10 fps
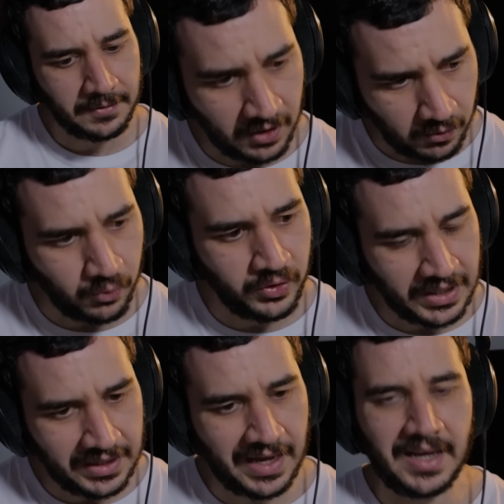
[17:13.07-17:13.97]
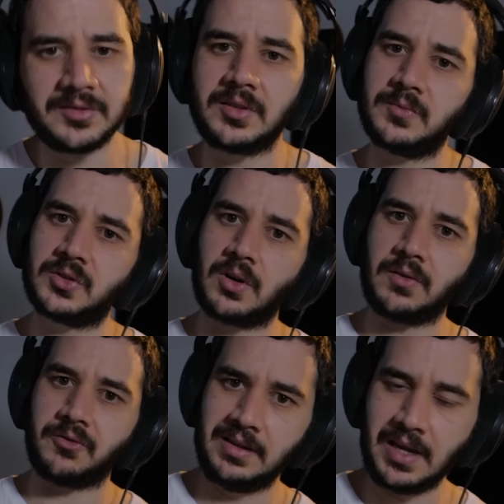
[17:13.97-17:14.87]
you know, really has some sort
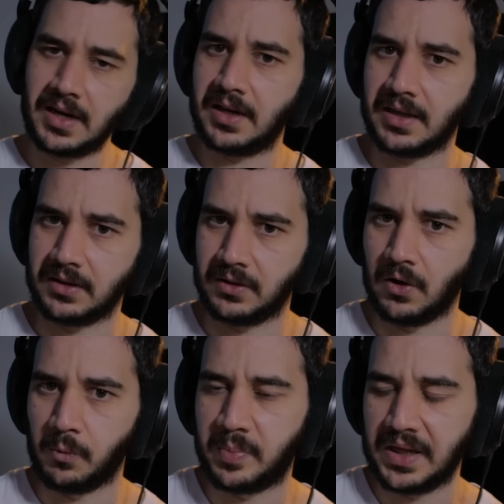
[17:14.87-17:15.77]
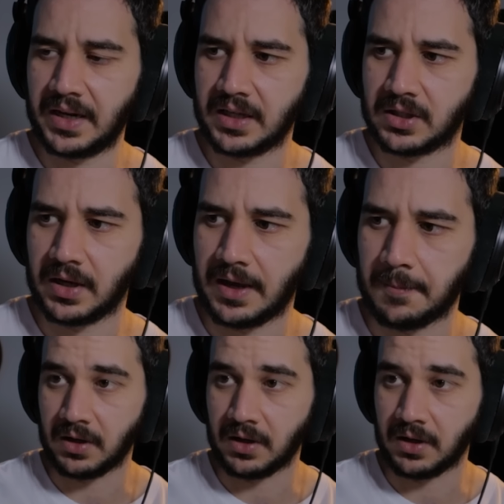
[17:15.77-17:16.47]
of dignity, nobility to him.